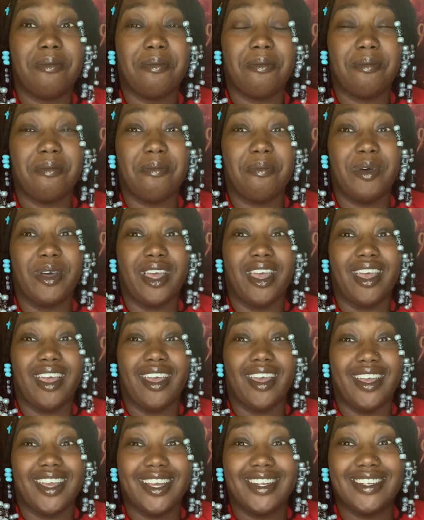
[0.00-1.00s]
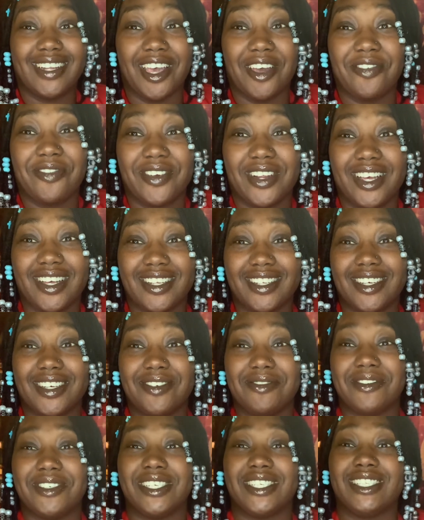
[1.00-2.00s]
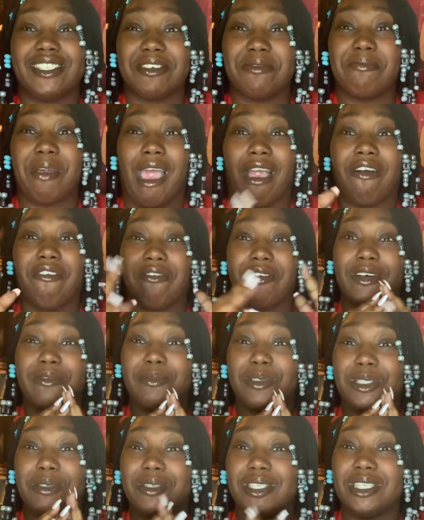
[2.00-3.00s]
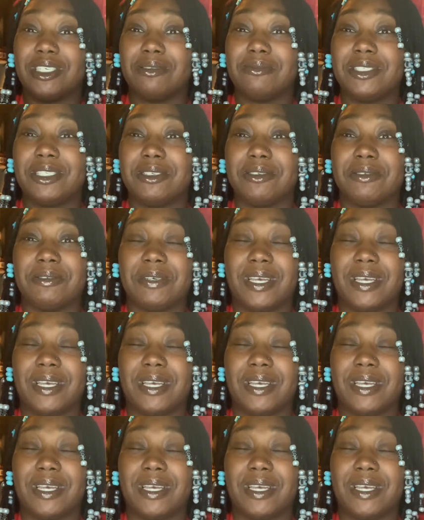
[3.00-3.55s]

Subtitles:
But it definitely was some back and forth between them two.